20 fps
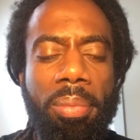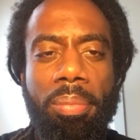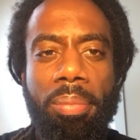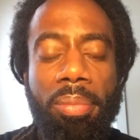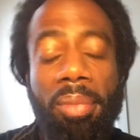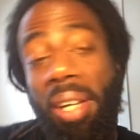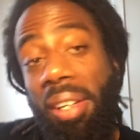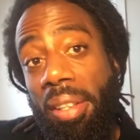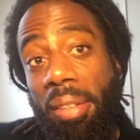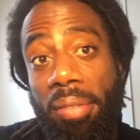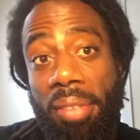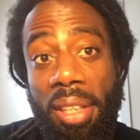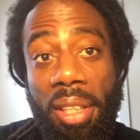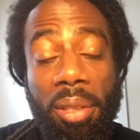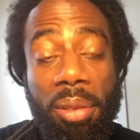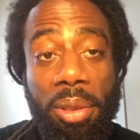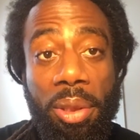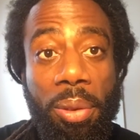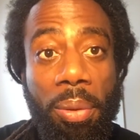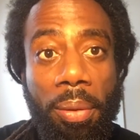cut the video
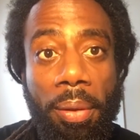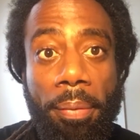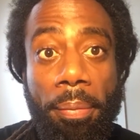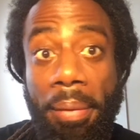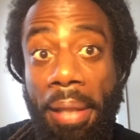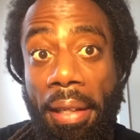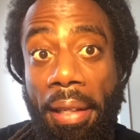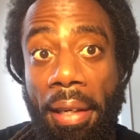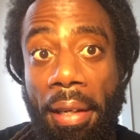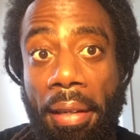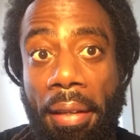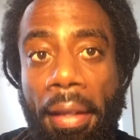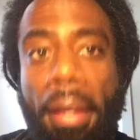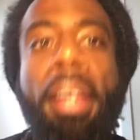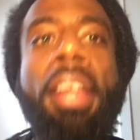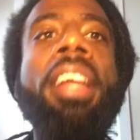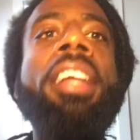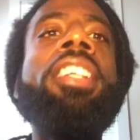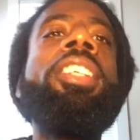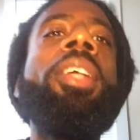short technically.
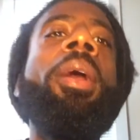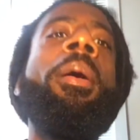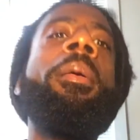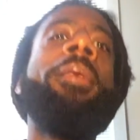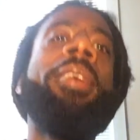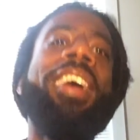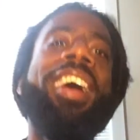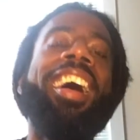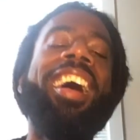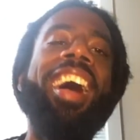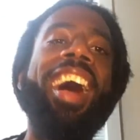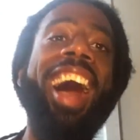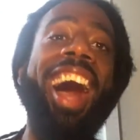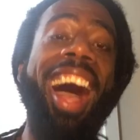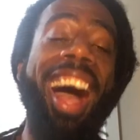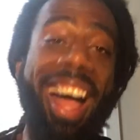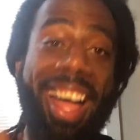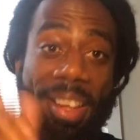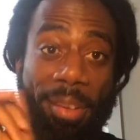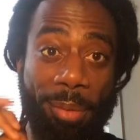So
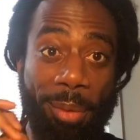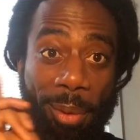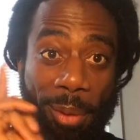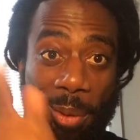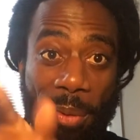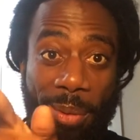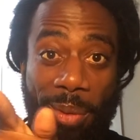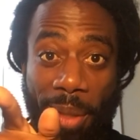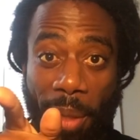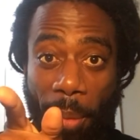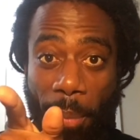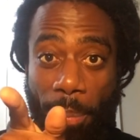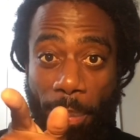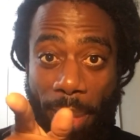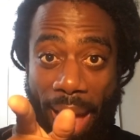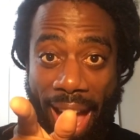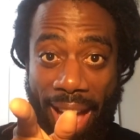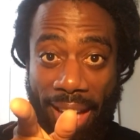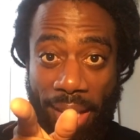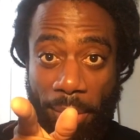I'm going to come
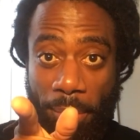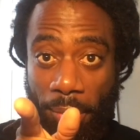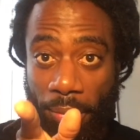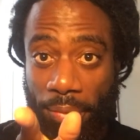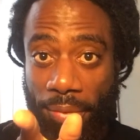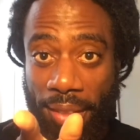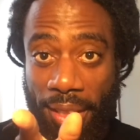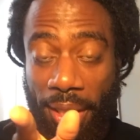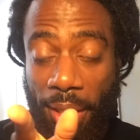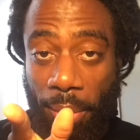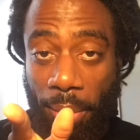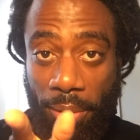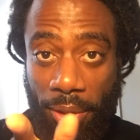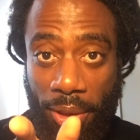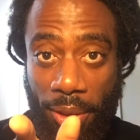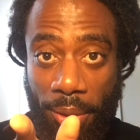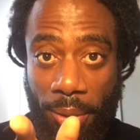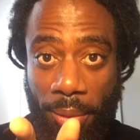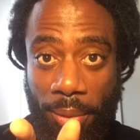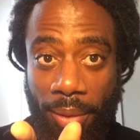back with video
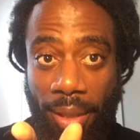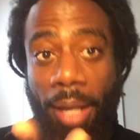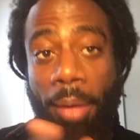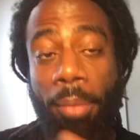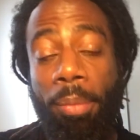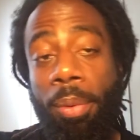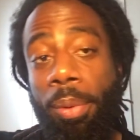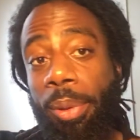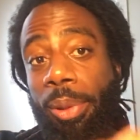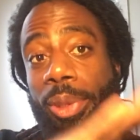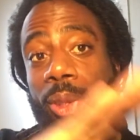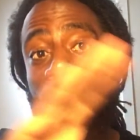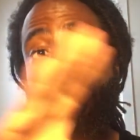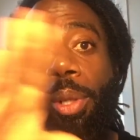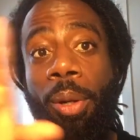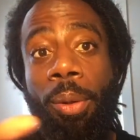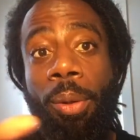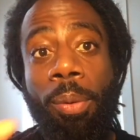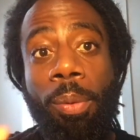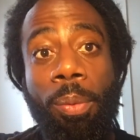2 and we'll
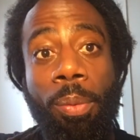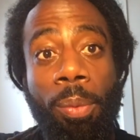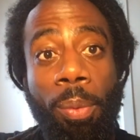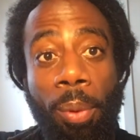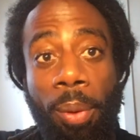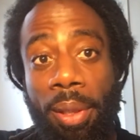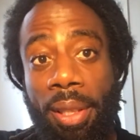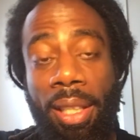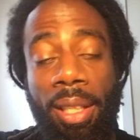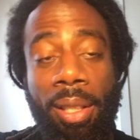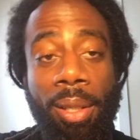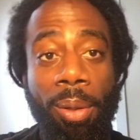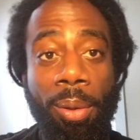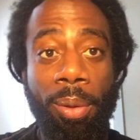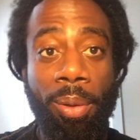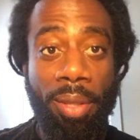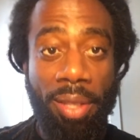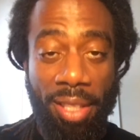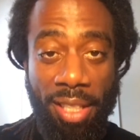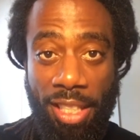start working
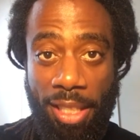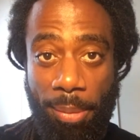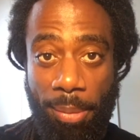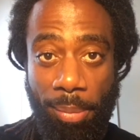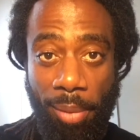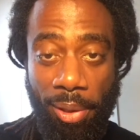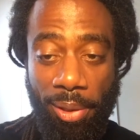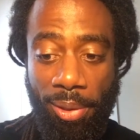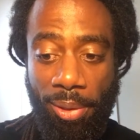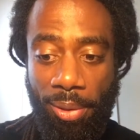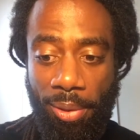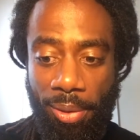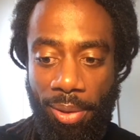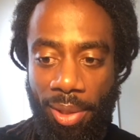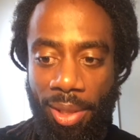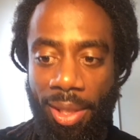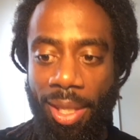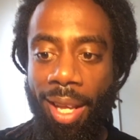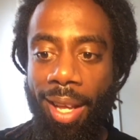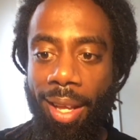on these
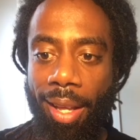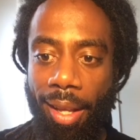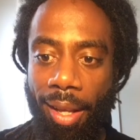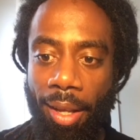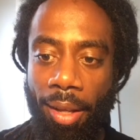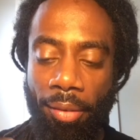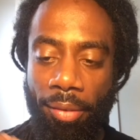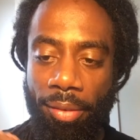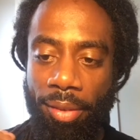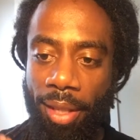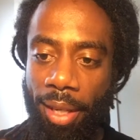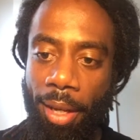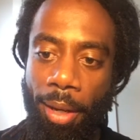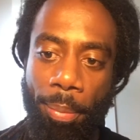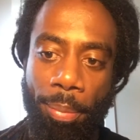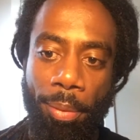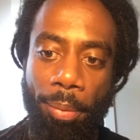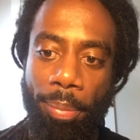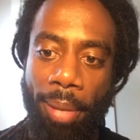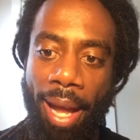muscles of the
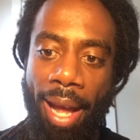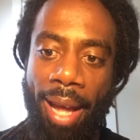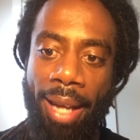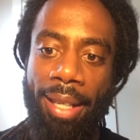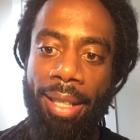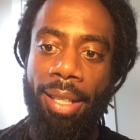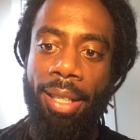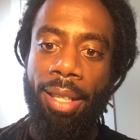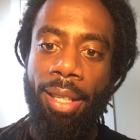upper back,